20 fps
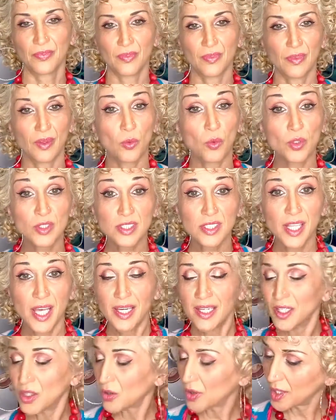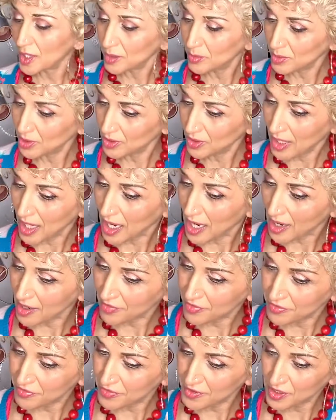Wasn't that incredible? I
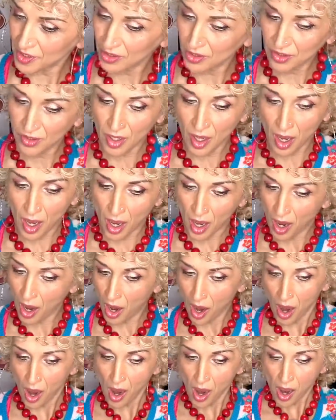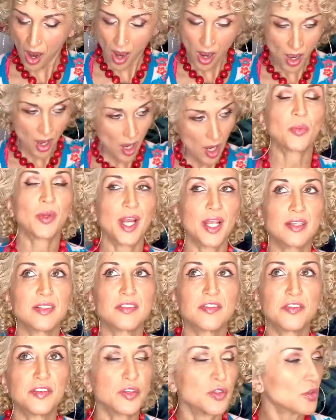feel when I
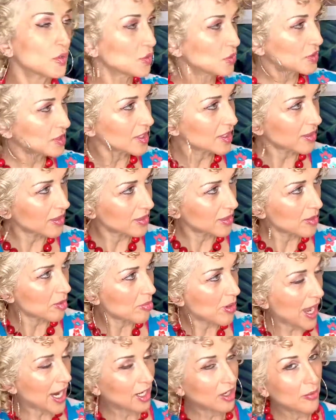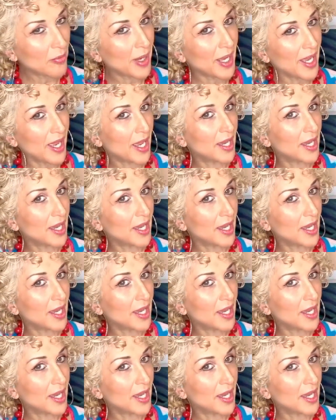diffuse, the back of my head